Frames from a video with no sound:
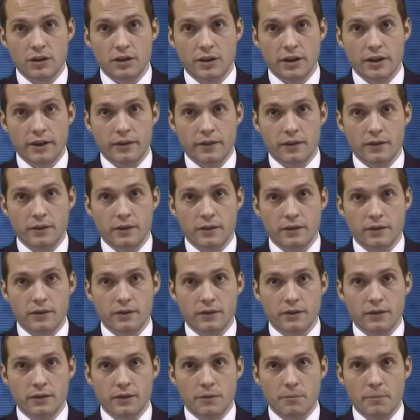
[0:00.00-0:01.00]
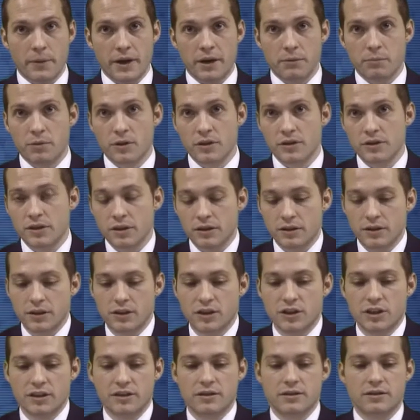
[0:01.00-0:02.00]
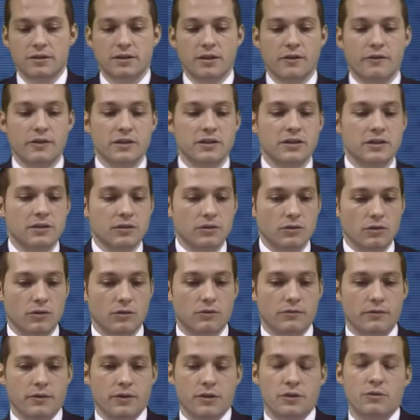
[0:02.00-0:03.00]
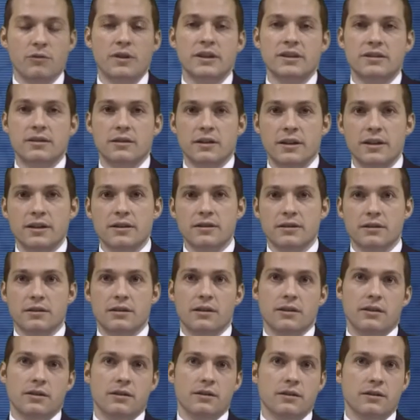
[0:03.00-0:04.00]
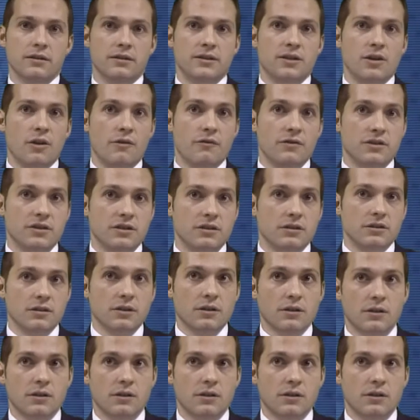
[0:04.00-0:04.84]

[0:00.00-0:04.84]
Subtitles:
and the main percentage is services. So the US is a service